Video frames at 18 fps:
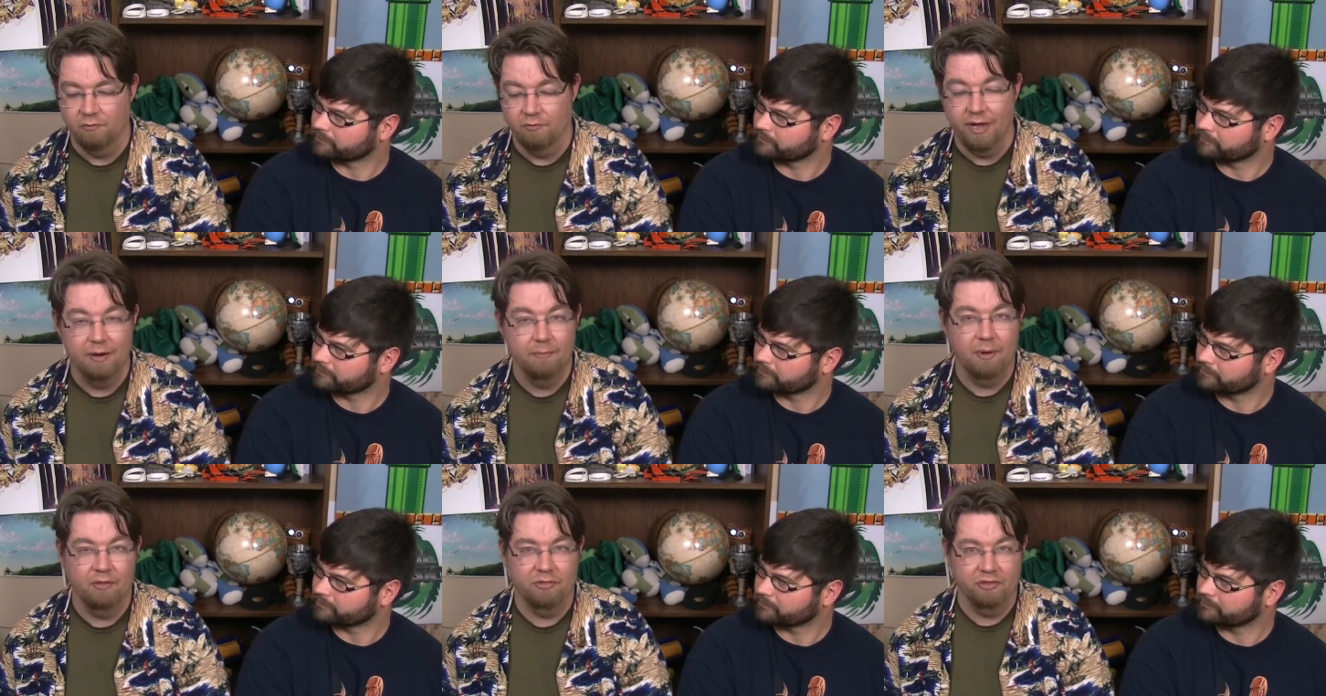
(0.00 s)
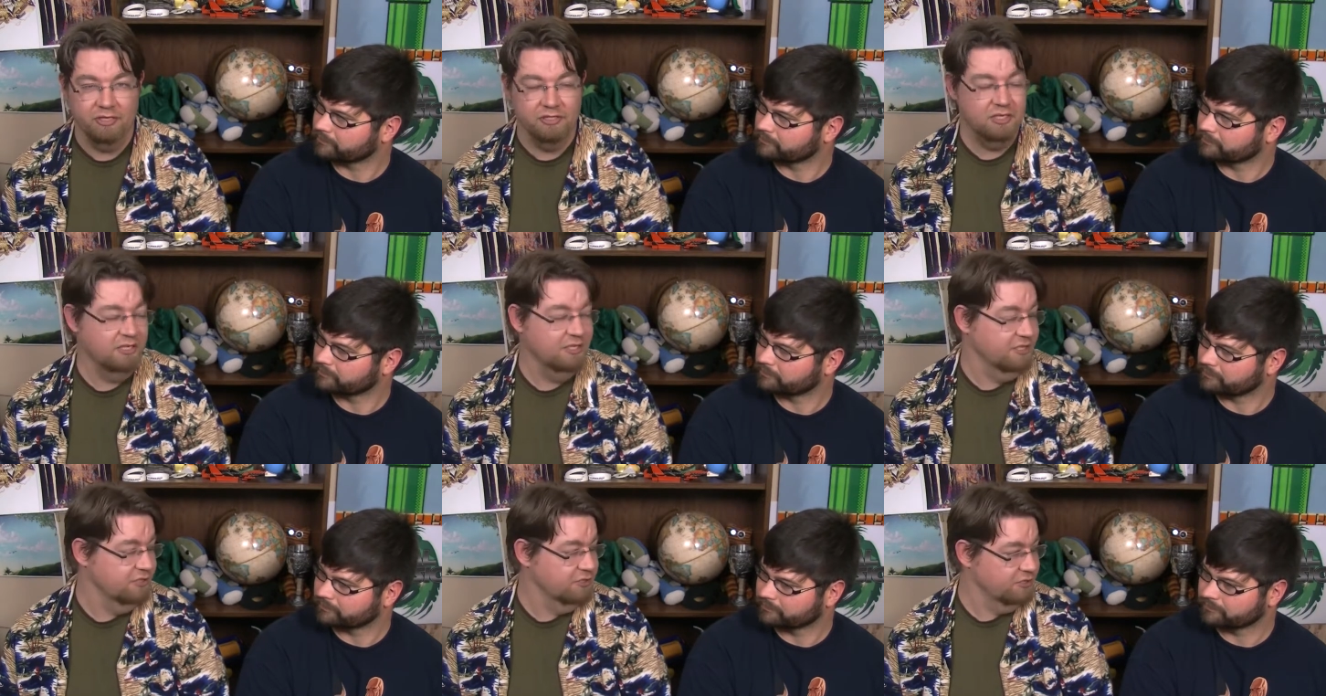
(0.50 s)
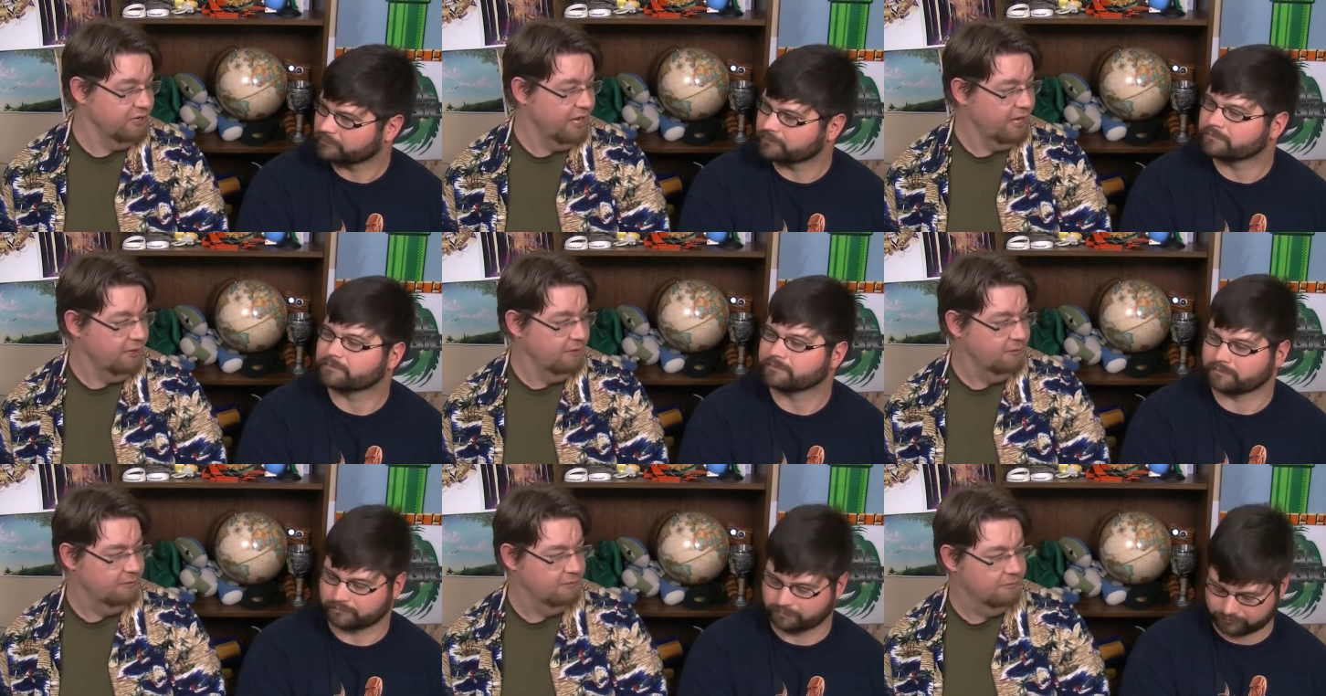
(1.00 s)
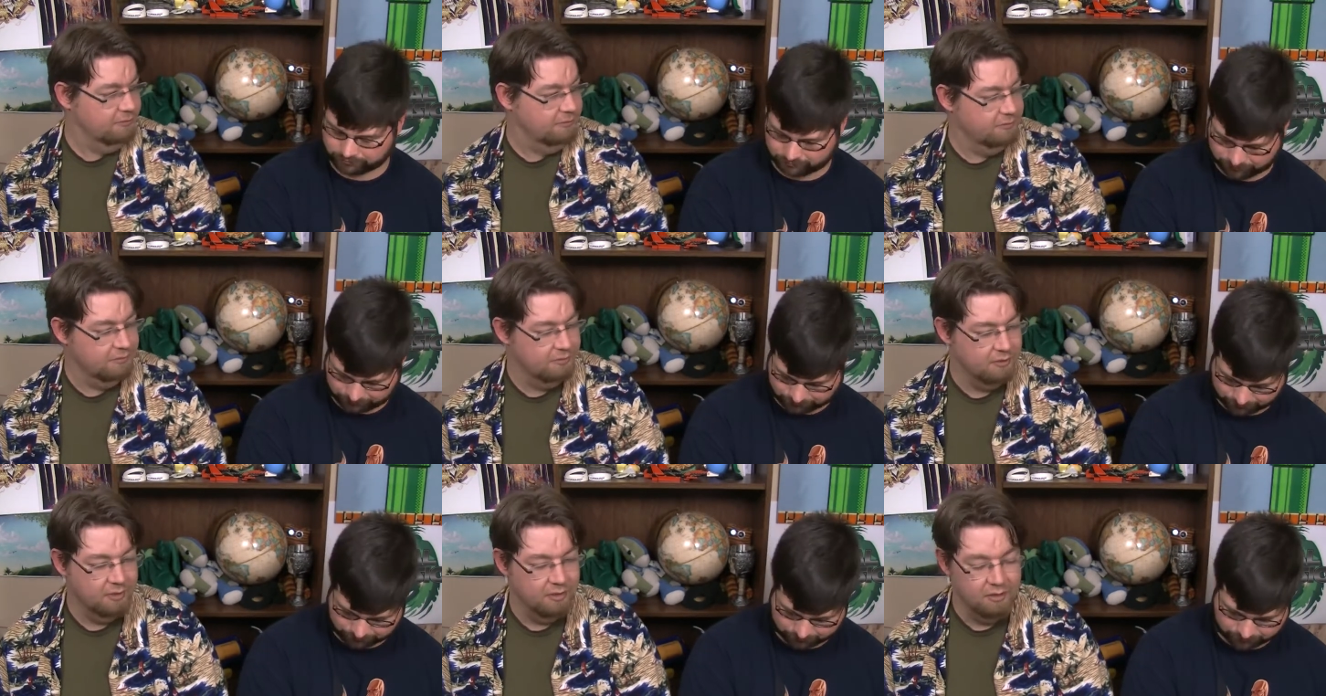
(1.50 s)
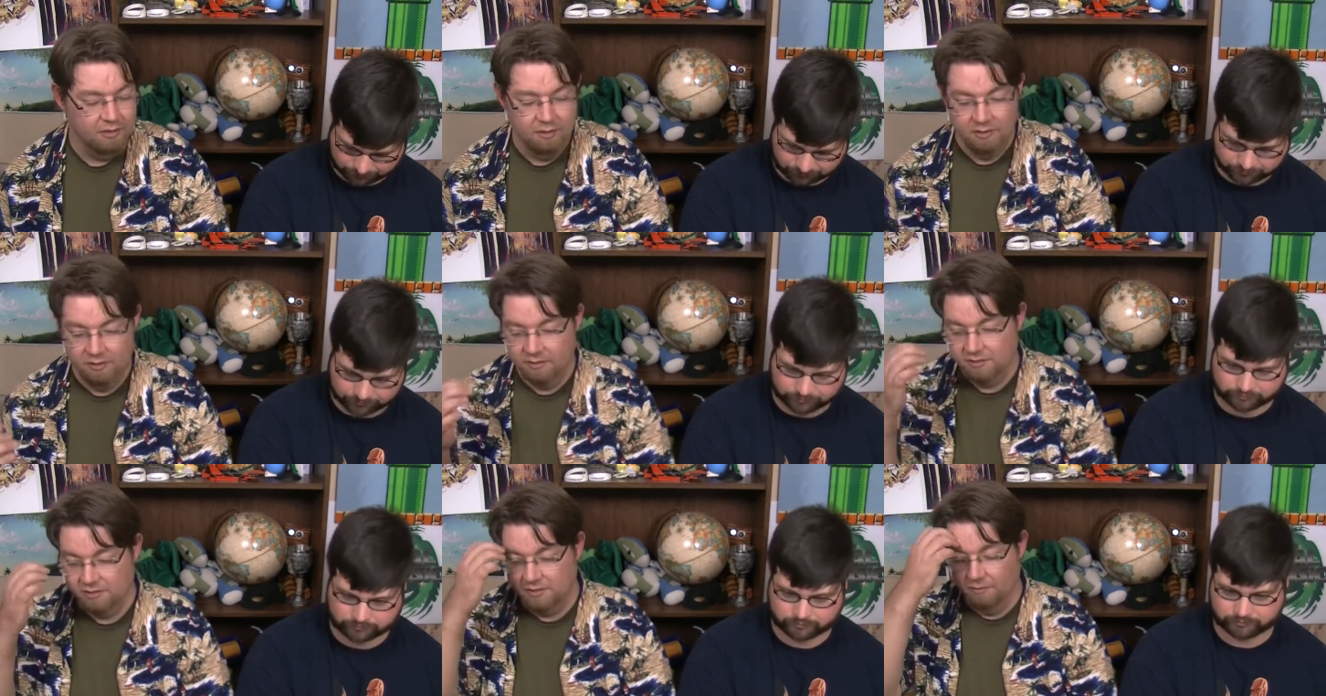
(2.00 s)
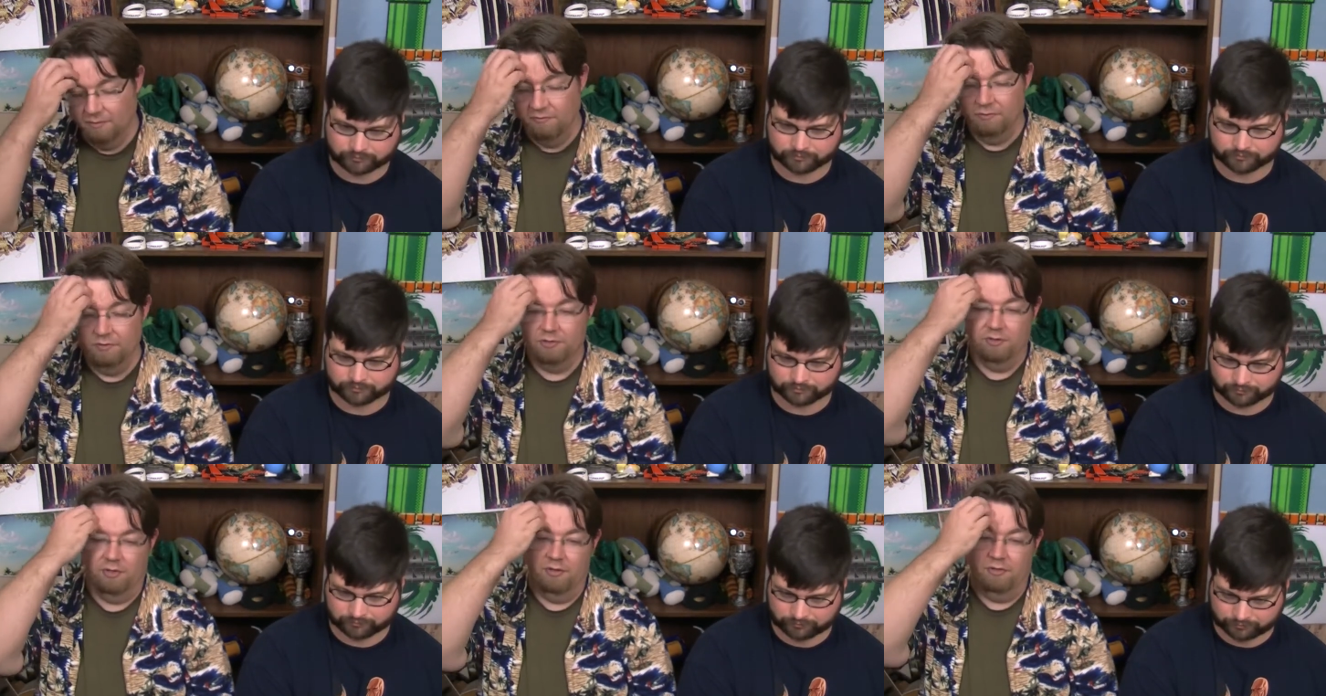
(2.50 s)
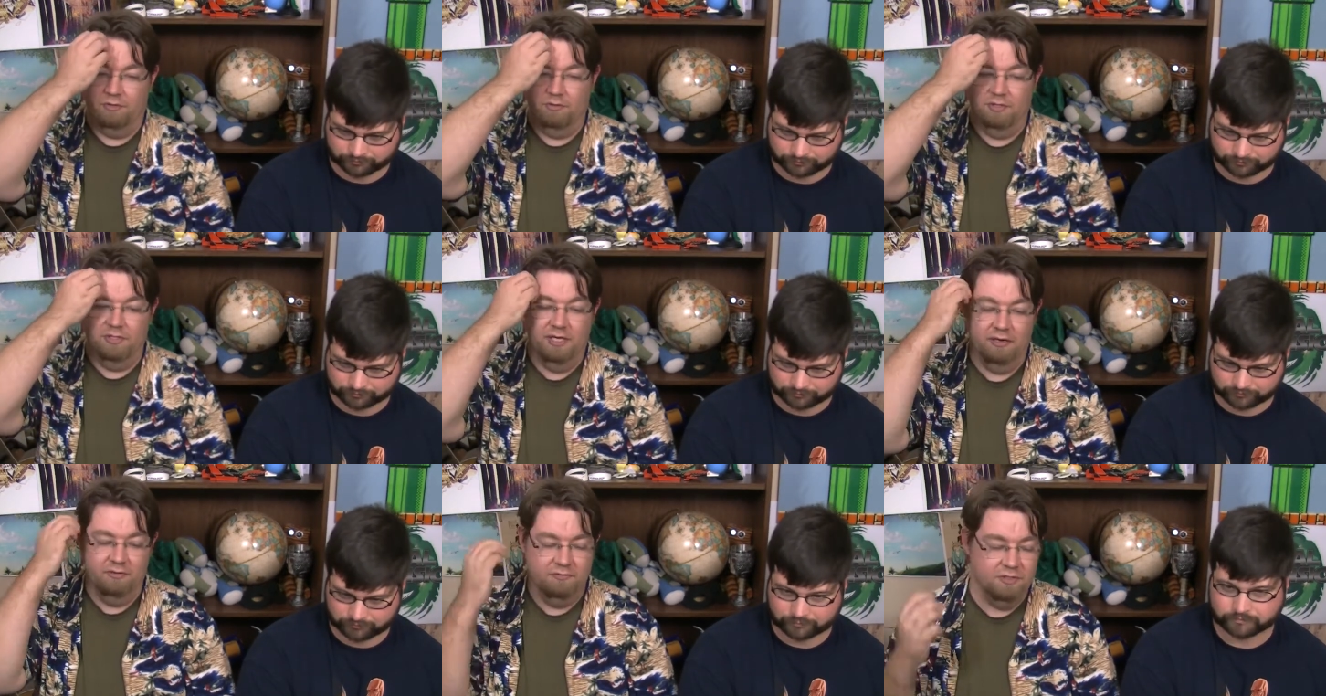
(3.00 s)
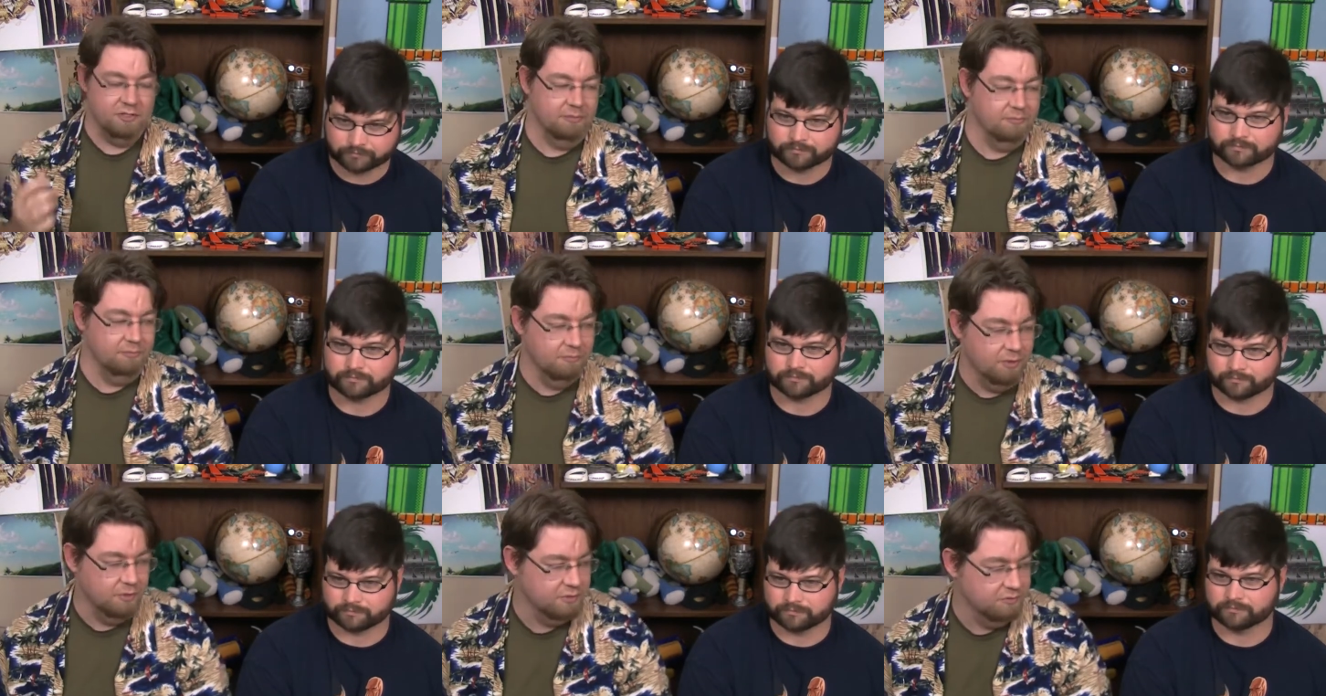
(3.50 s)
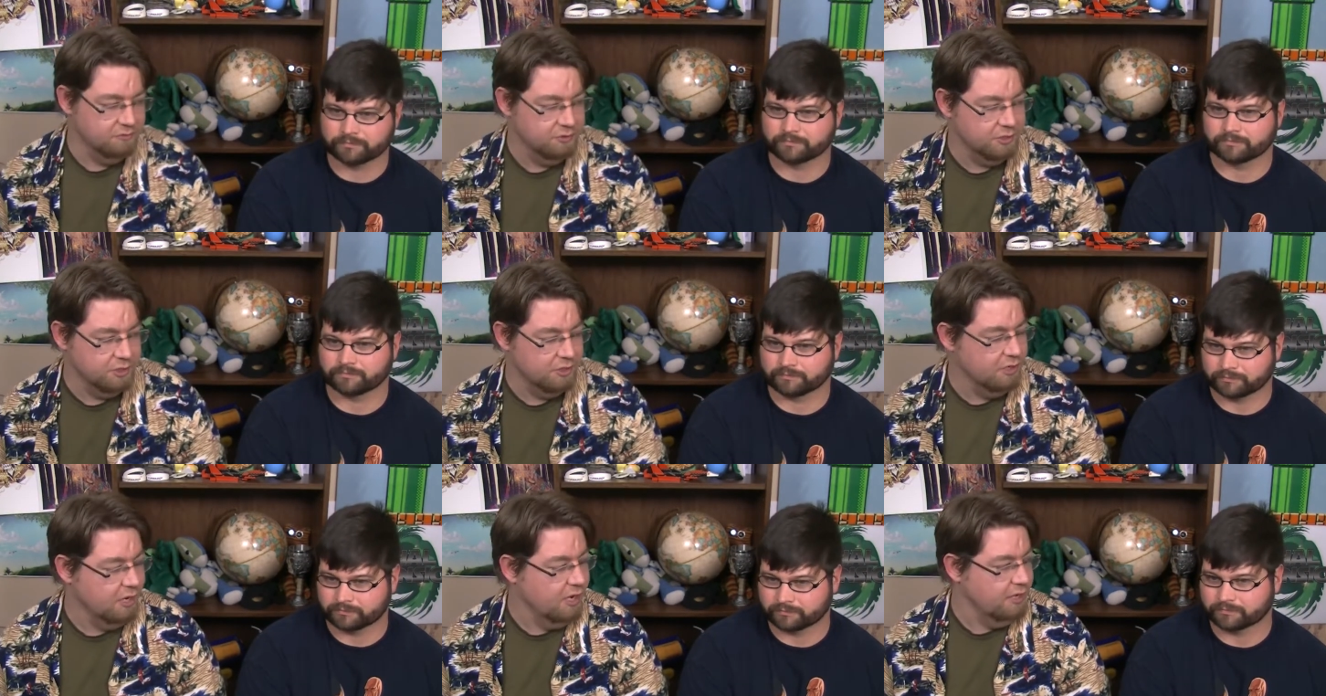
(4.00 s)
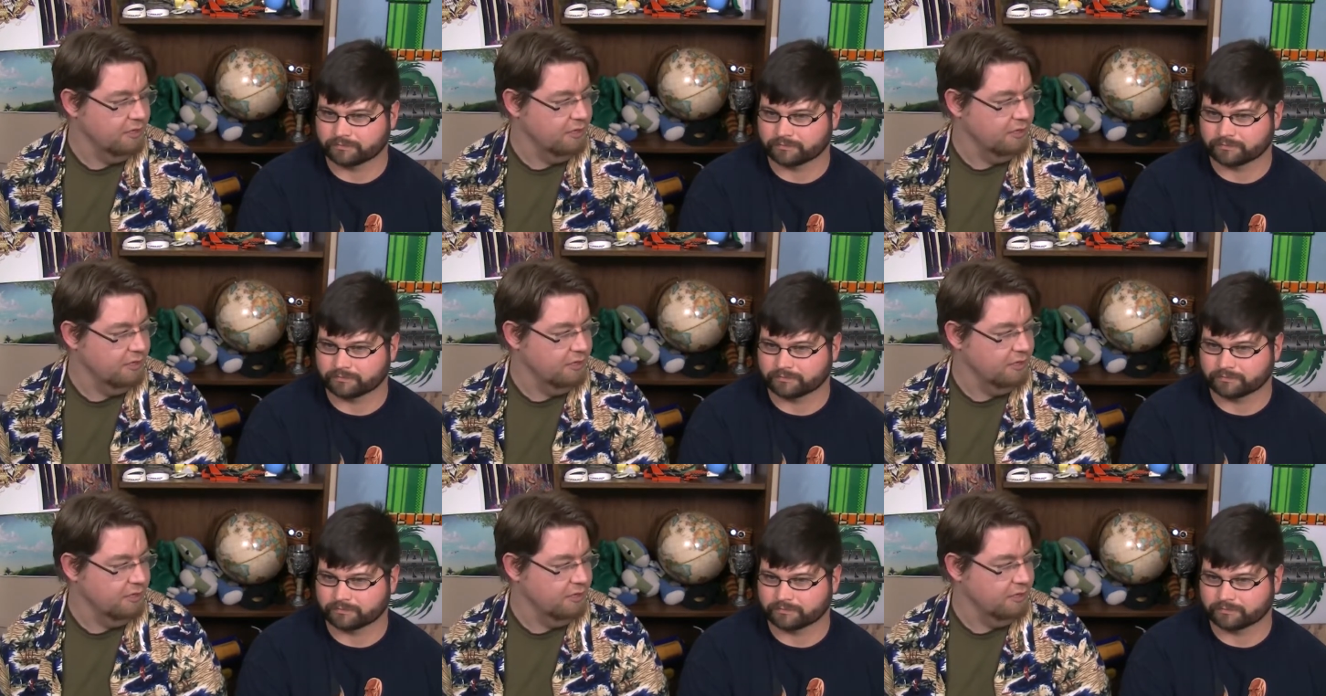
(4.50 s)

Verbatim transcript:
Speaker 1: read about things on the internet, mm-hmm. some of which are authoritative, some, most of which are not.